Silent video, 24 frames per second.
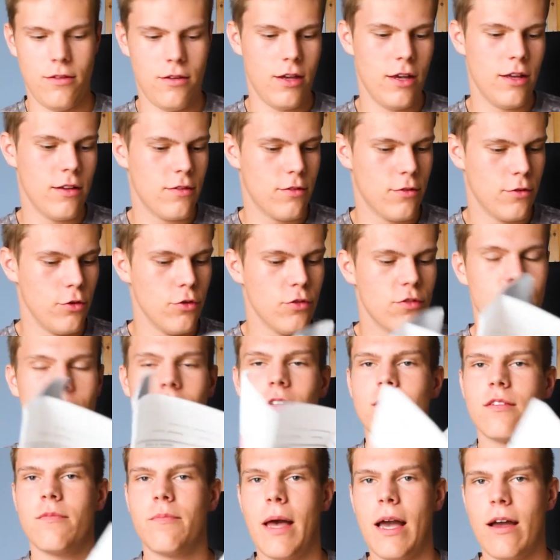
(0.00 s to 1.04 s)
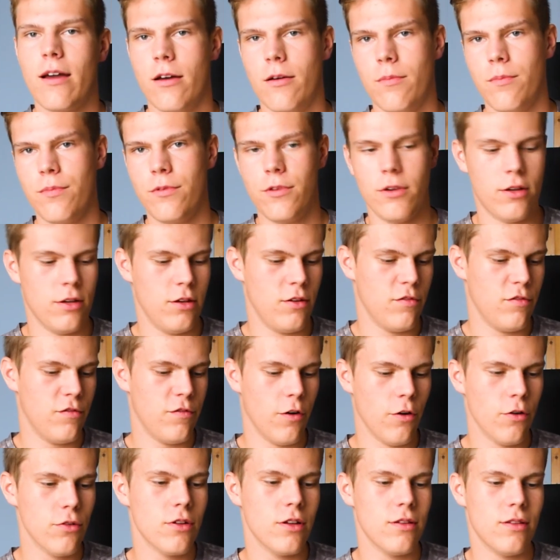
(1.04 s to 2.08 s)
It's useful as a backup. You can
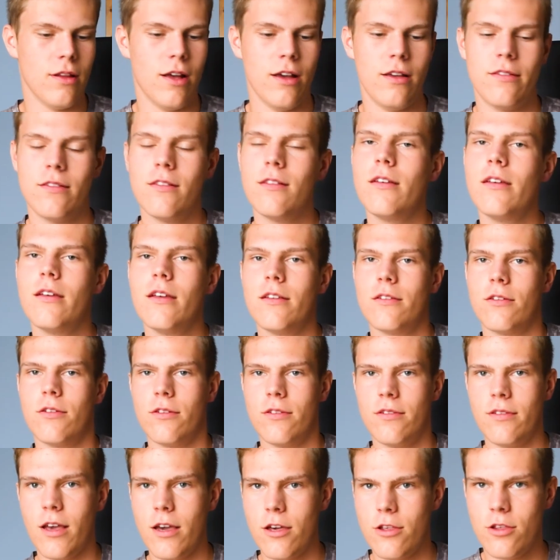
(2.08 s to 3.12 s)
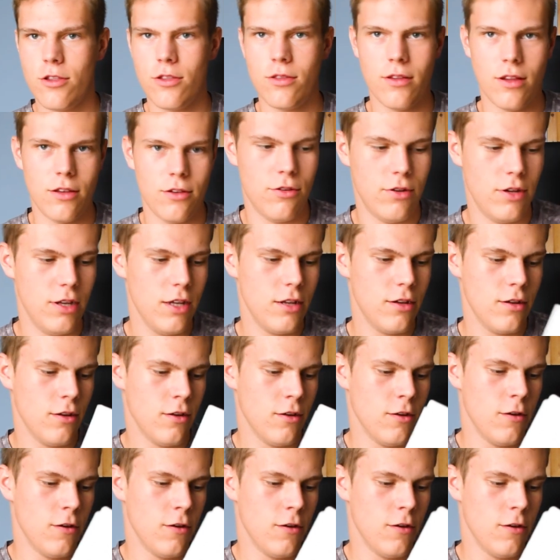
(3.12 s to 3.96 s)
fold it nicely into the section you need,